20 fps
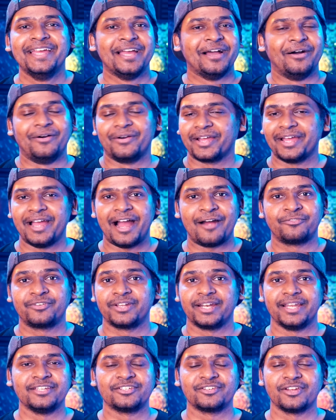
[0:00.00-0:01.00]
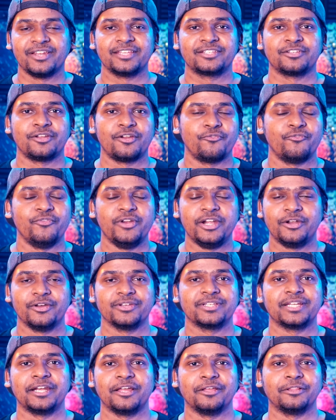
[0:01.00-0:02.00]
Okay, after installation of Windows
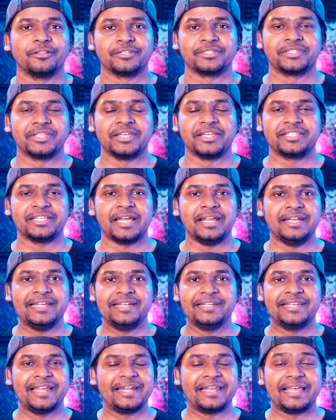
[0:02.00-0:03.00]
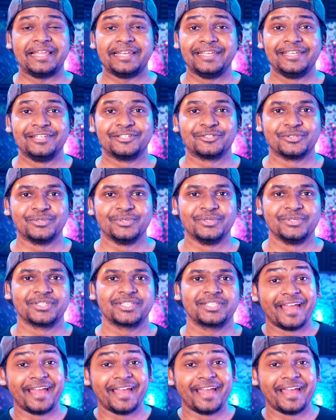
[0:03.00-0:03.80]
and all those things, I didn't had any issues.